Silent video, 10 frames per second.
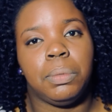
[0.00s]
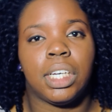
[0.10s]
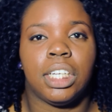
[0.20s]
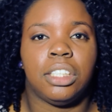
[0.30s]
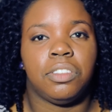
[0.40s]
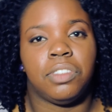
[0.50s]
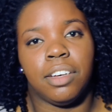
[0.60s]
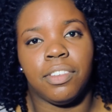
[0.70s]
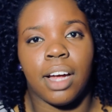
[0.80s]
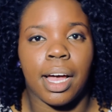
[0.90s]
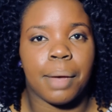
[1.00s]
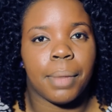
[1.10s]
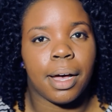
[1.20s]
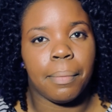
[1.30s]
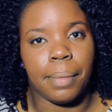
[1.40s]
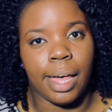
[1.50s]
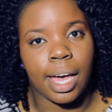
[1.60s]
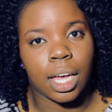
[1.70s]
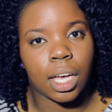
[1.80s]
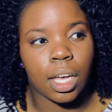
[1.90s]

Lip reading: because you've never had my back.